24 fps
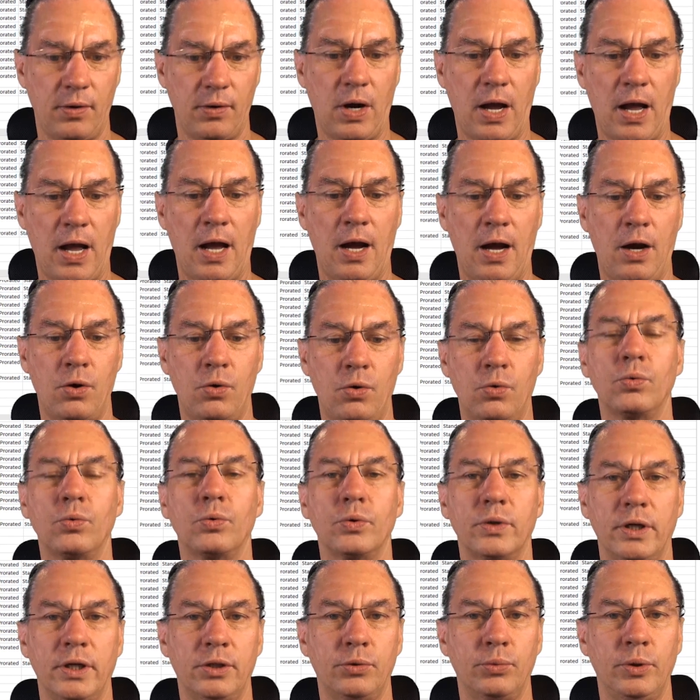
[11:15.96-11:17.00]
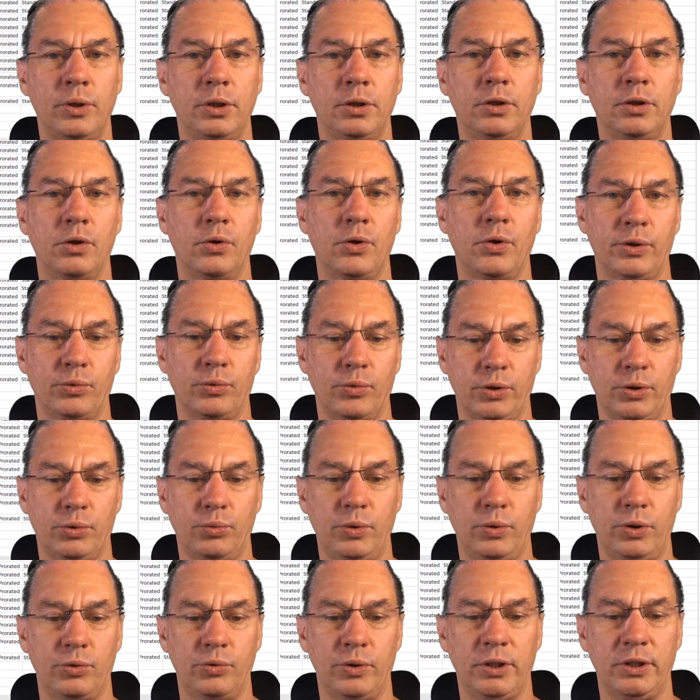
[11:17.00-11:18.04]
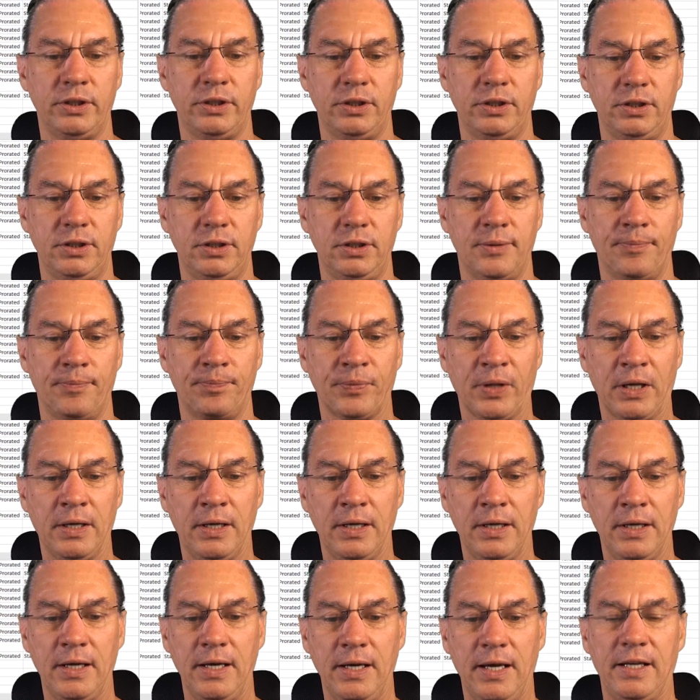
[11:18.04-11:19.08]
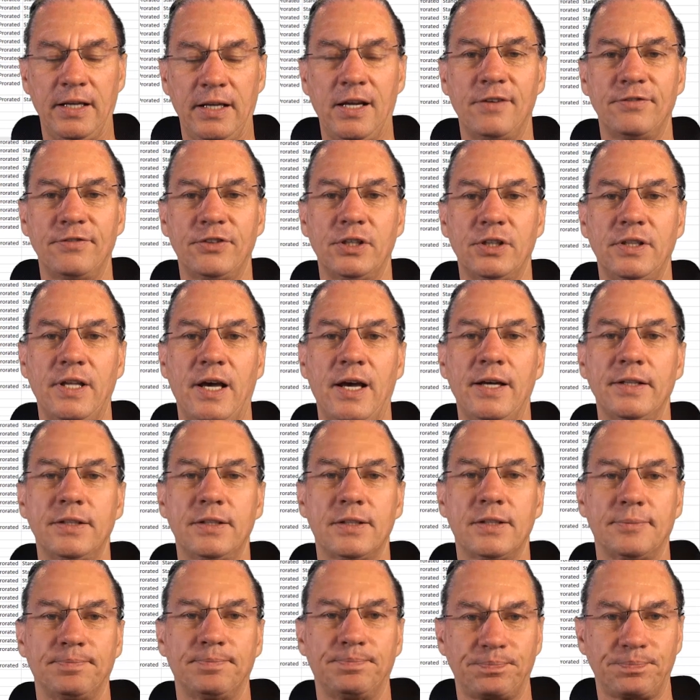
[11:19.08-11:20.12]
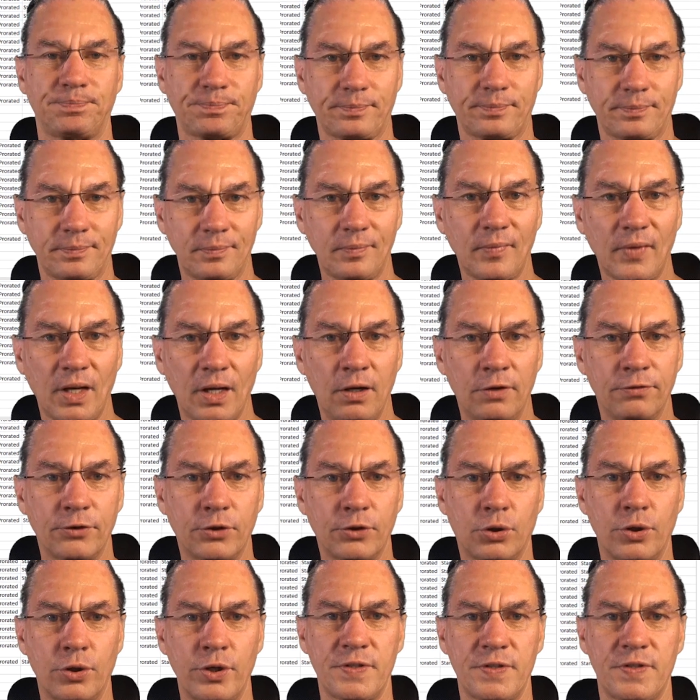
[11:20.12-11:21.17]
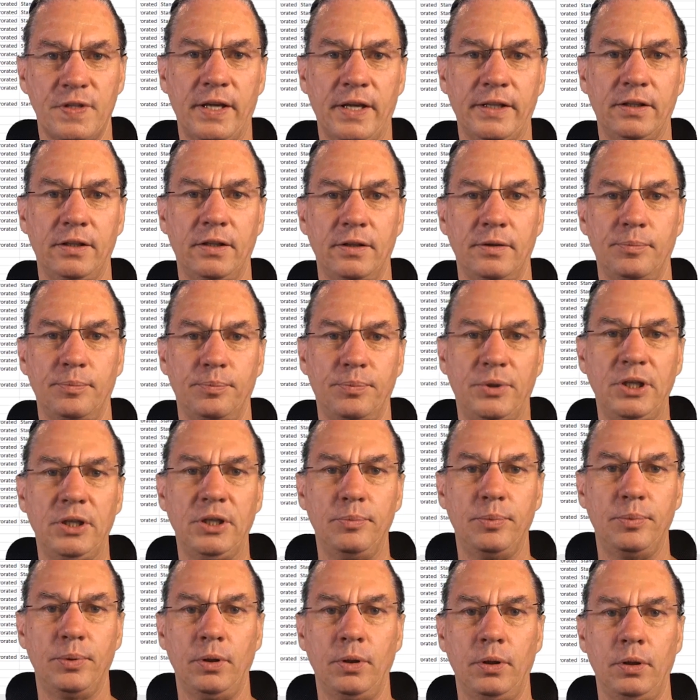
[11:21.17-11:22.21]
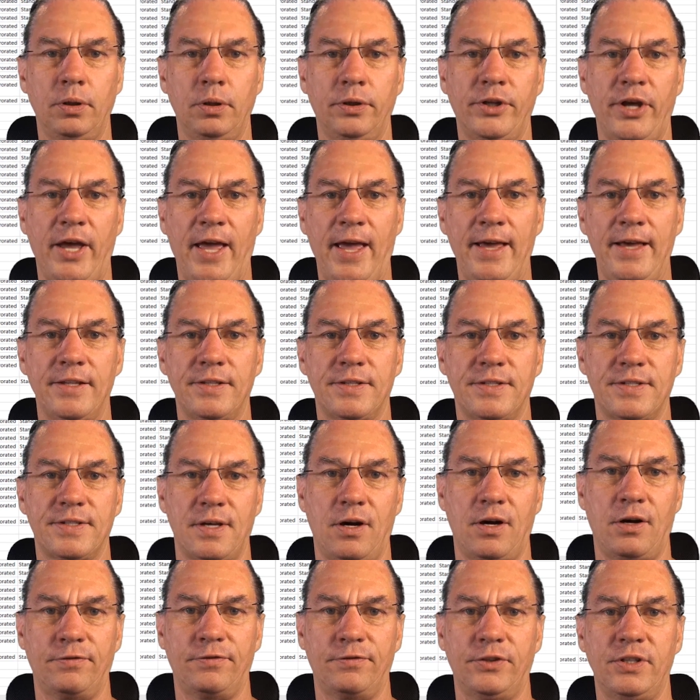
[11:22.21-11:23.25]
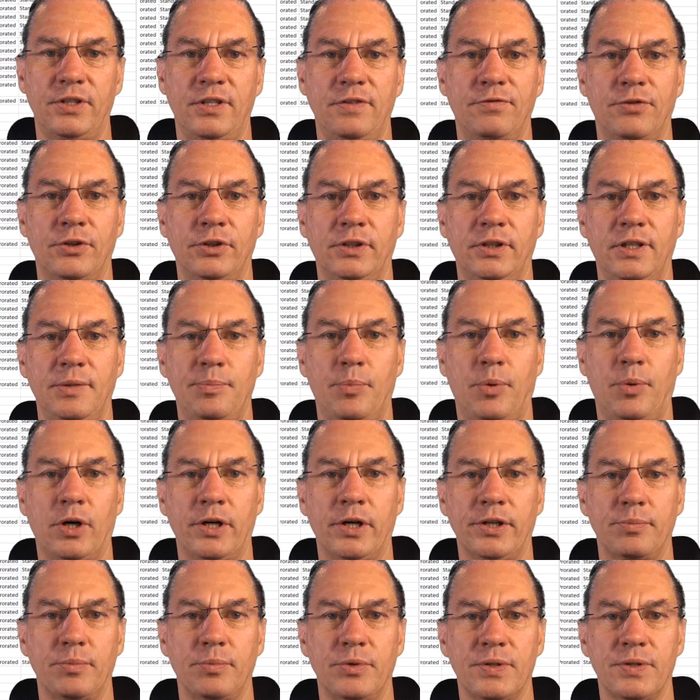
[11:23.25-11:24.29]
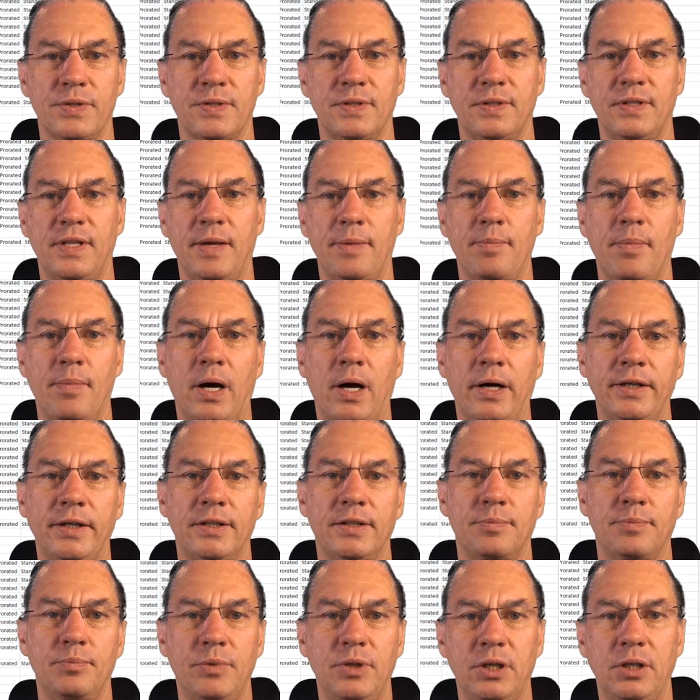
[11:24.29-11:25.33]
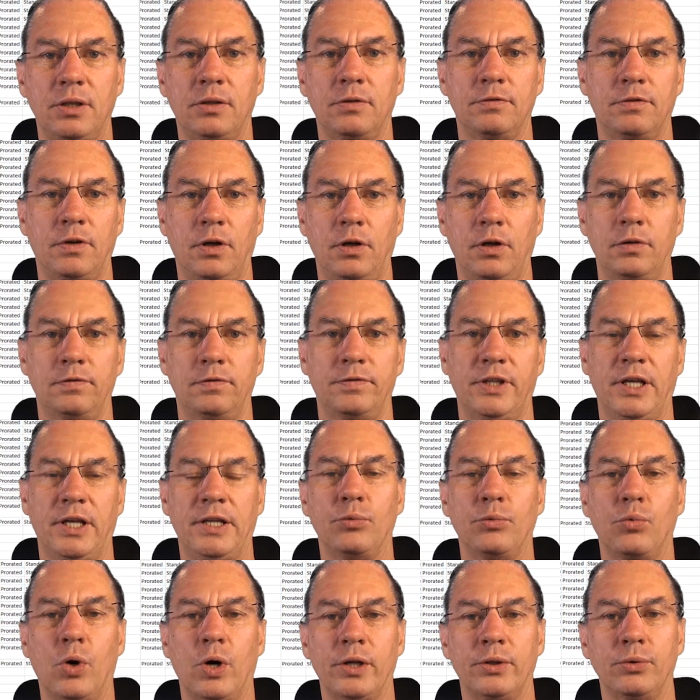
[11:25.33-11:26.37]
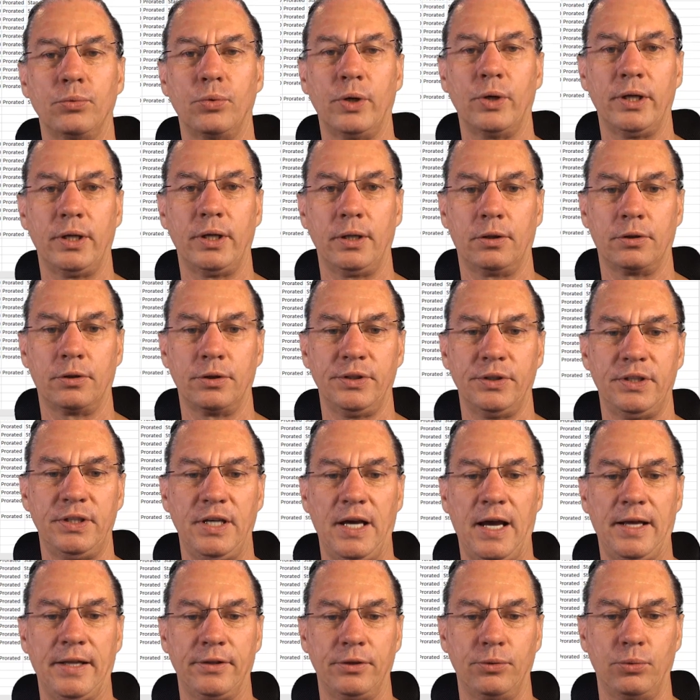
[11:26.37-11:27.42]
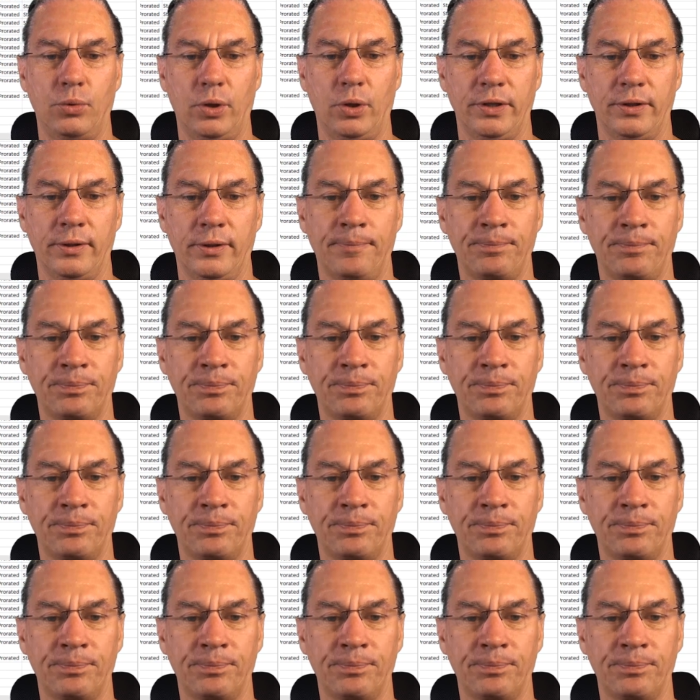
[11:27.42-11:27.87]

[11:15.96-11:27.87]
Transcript: how it will go and what we really need. And after that, of course, that the people, the heads of the different departments, they might be involved in one way or the other one.